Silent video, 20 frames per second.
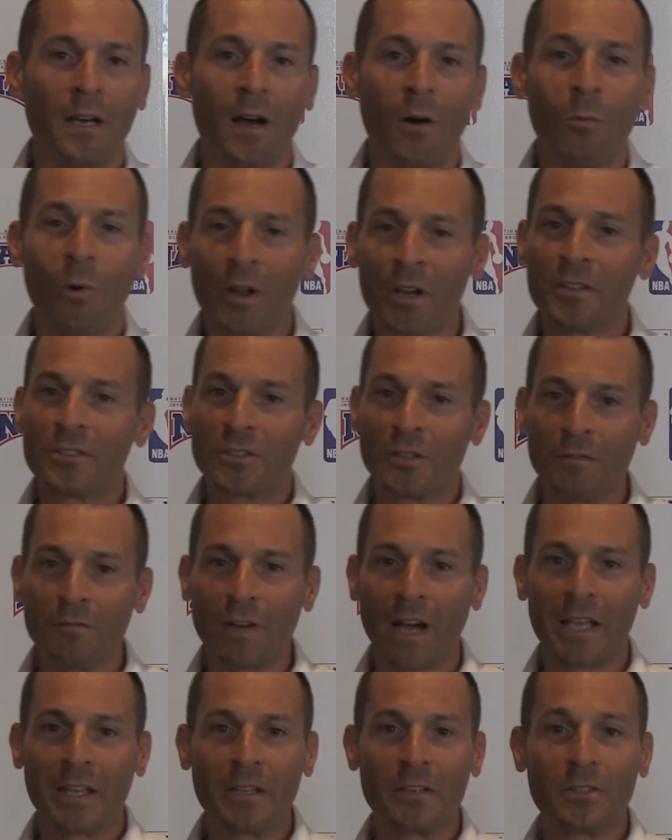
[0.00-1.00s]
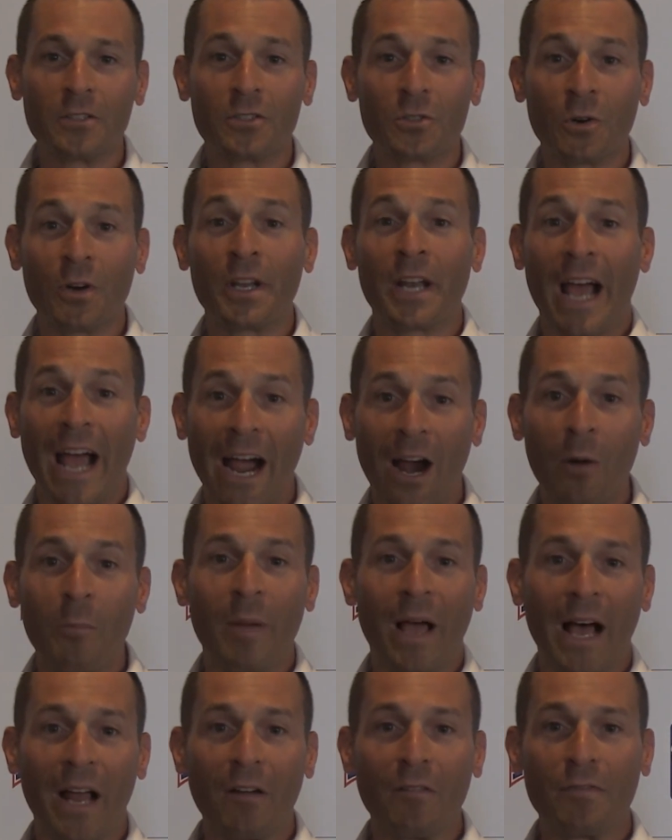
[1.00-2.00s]
Wanted to invite you to join our
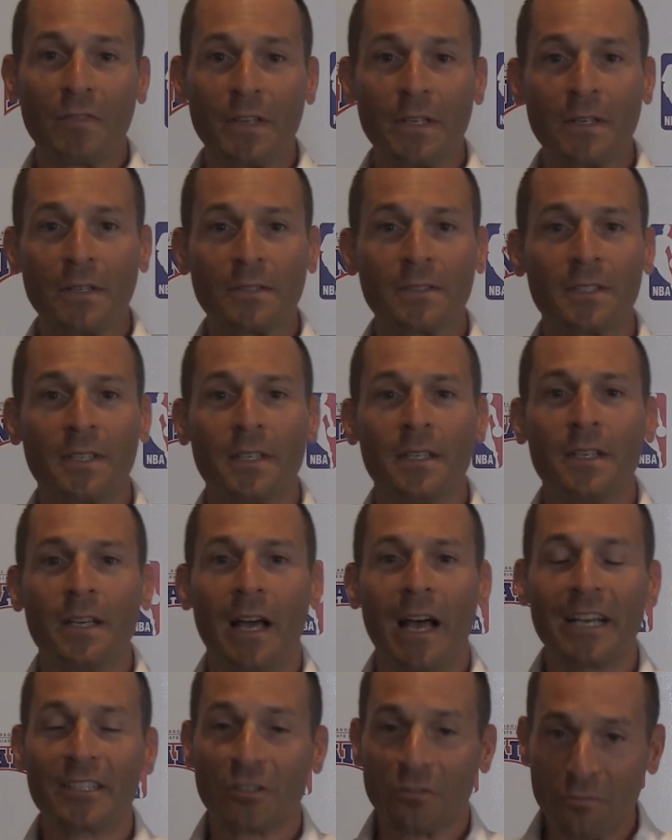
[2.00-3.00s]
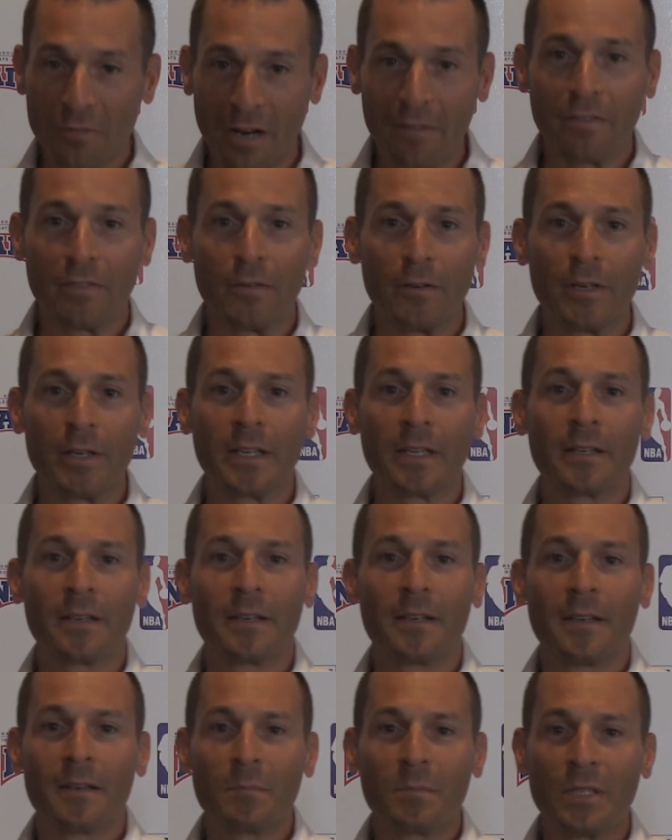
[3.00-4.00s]
battlefield as a referee.
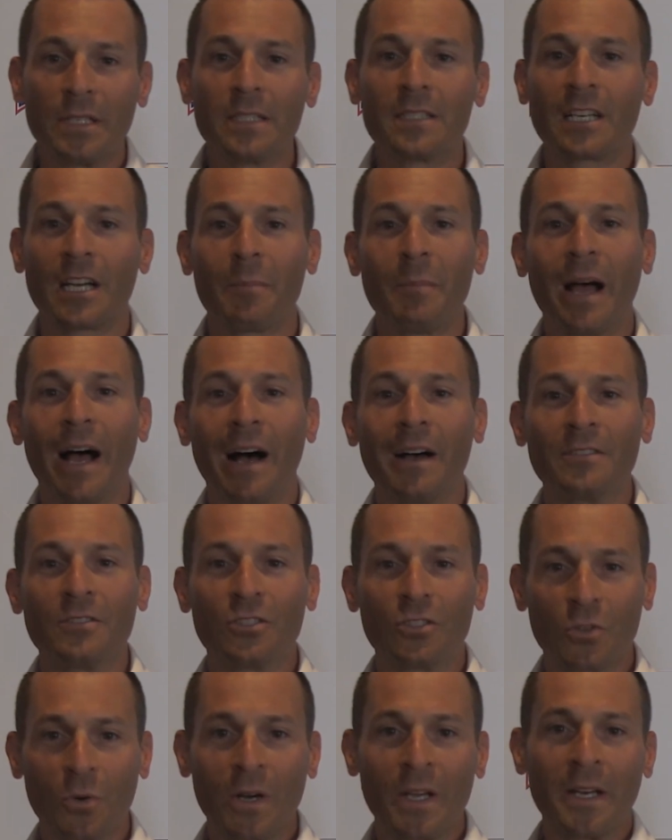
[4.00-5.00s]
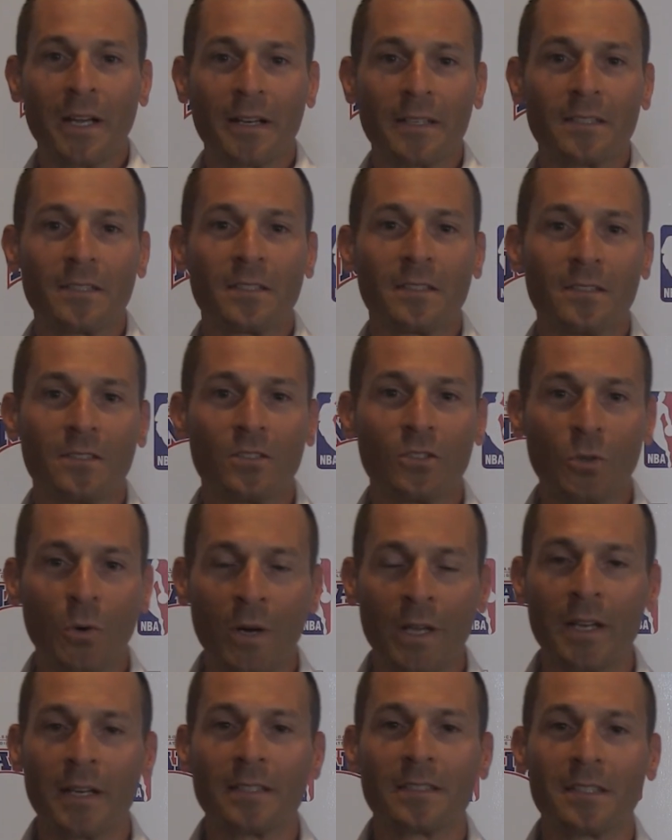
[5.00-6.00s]
Please come out and join us.
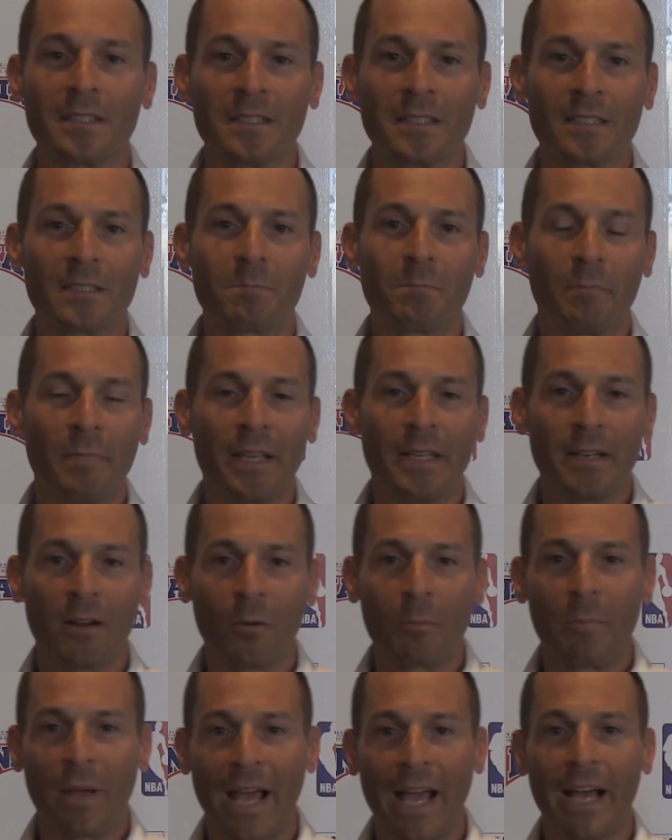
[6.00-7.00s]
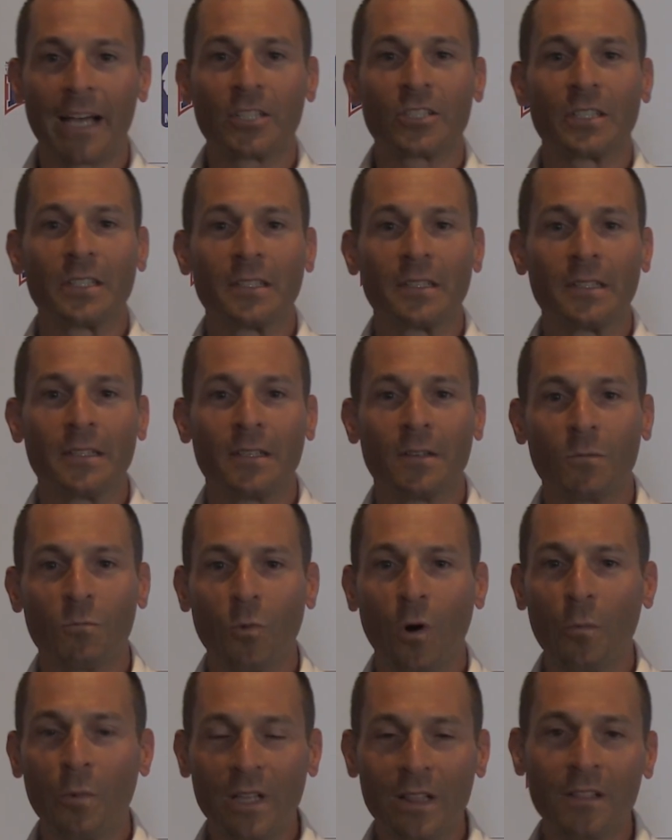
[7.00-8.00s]
Join us in this, in our passion,
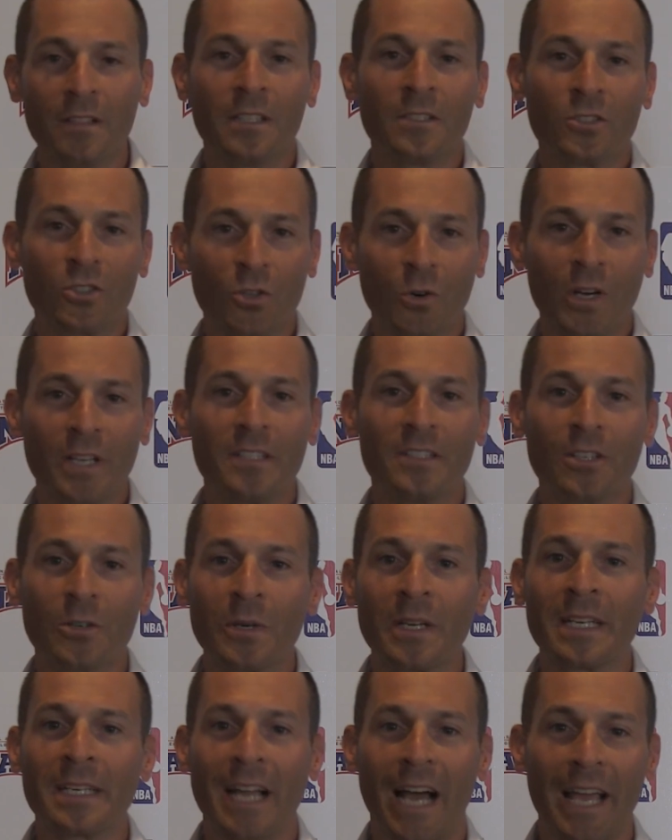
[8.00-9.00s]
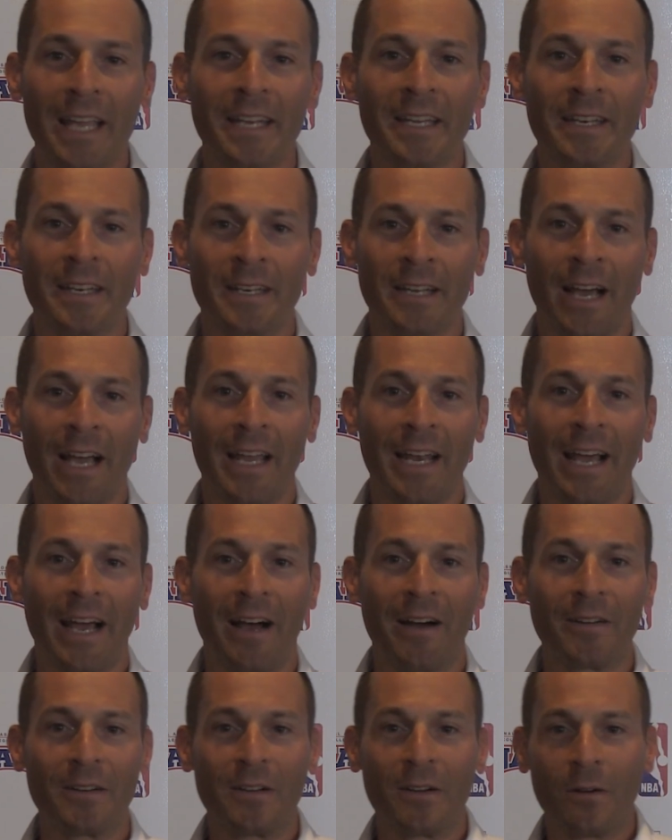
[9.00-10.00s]
what we enjoy doing night in and night
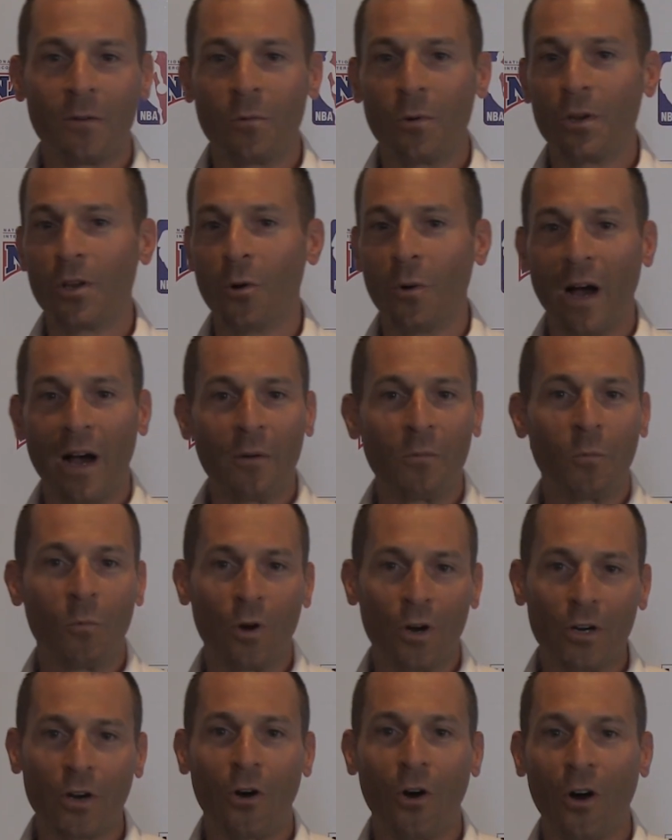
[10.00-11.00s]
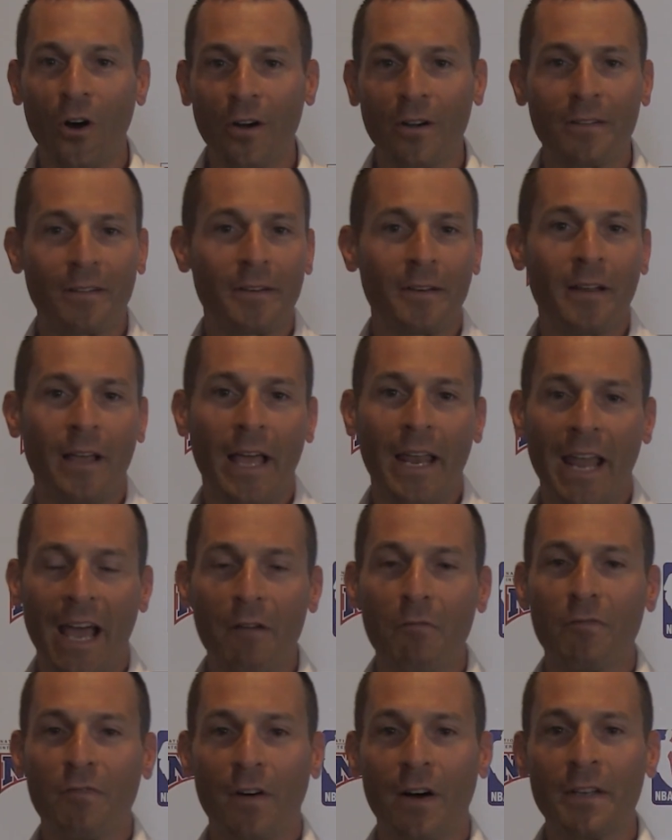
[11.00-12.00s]
out. We go out and work hard and
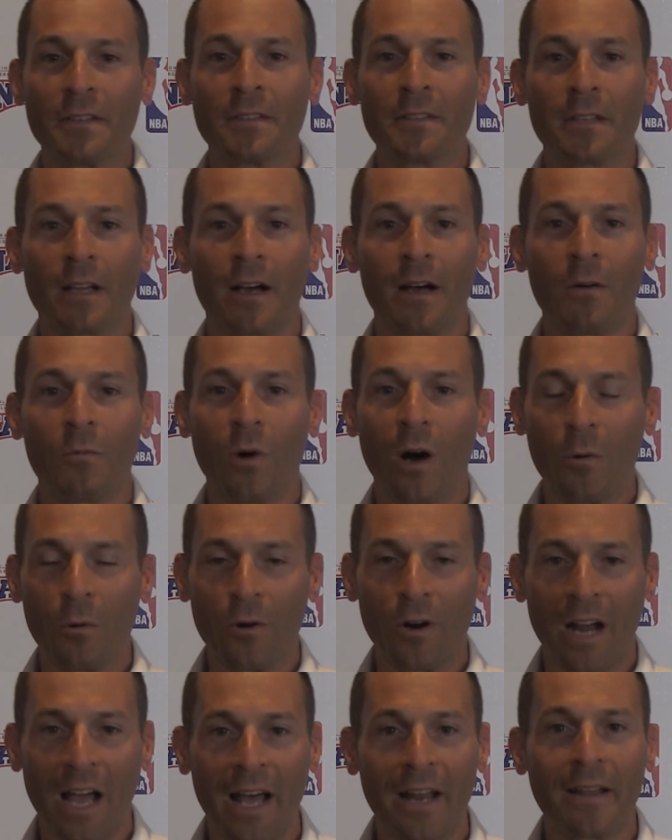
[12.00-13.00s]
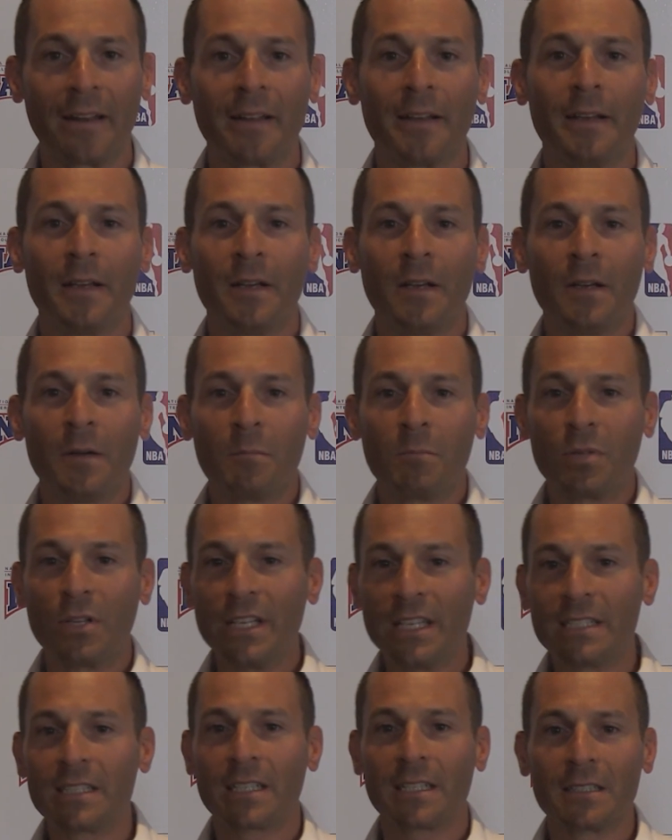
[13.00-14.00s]
have fun while we're at it.
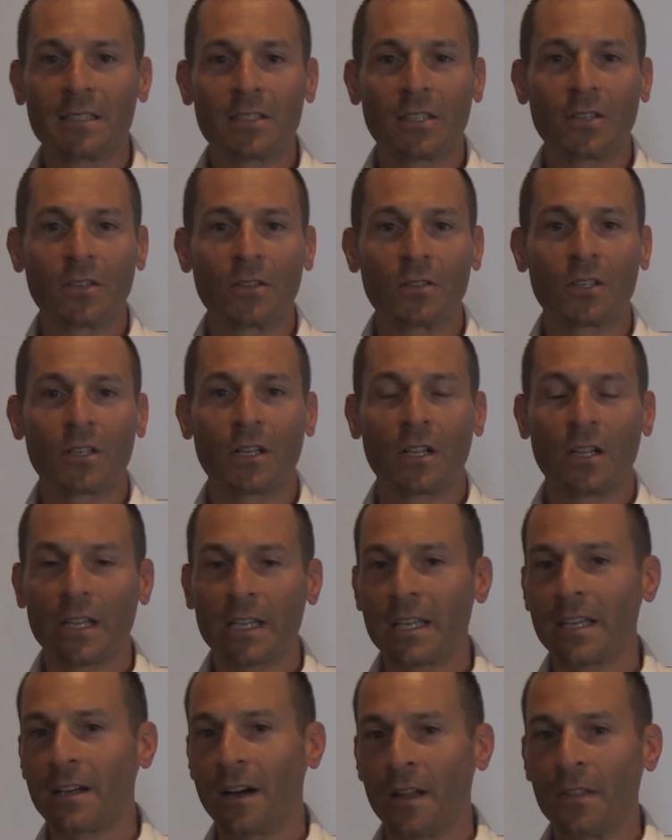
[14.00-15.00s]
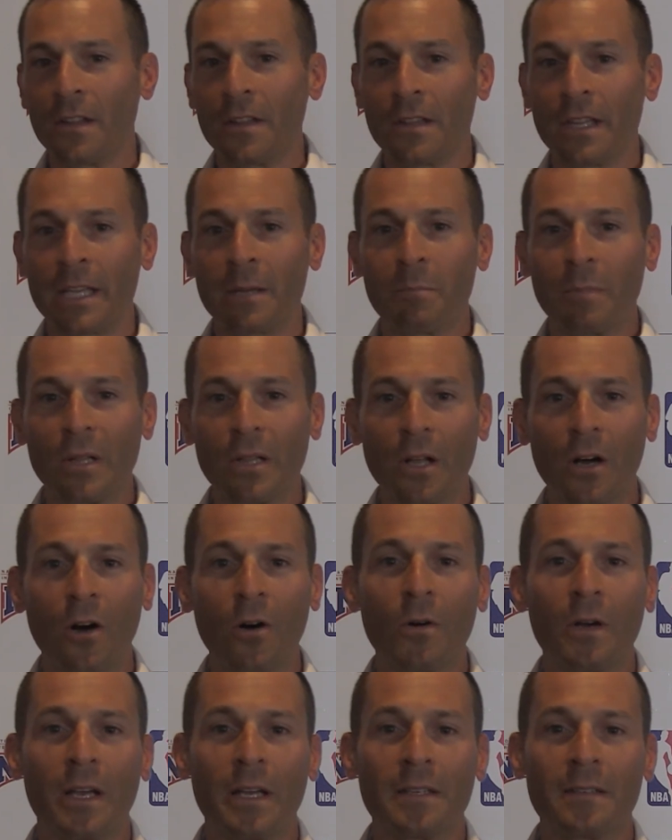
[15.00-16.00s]
Please consider clicking on the link
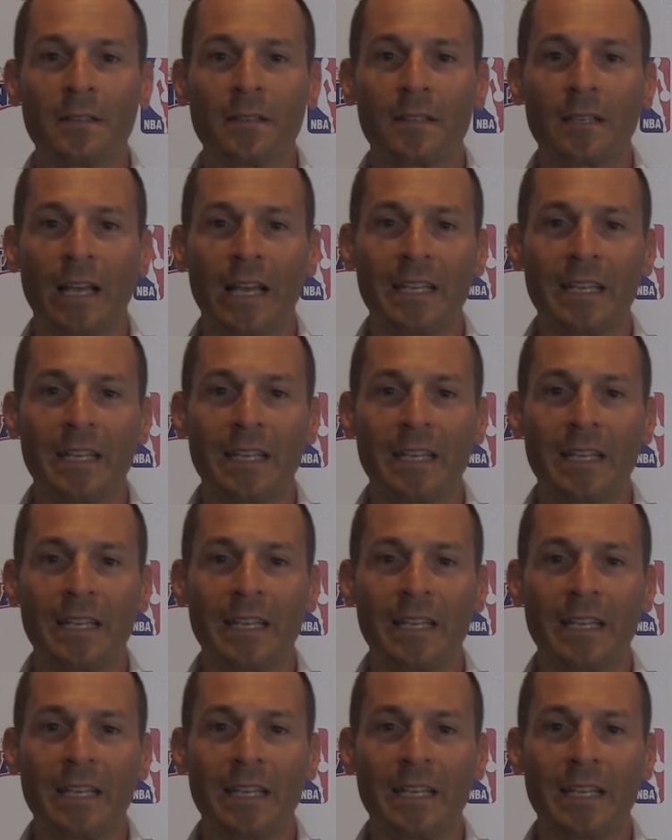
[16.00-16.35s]
below and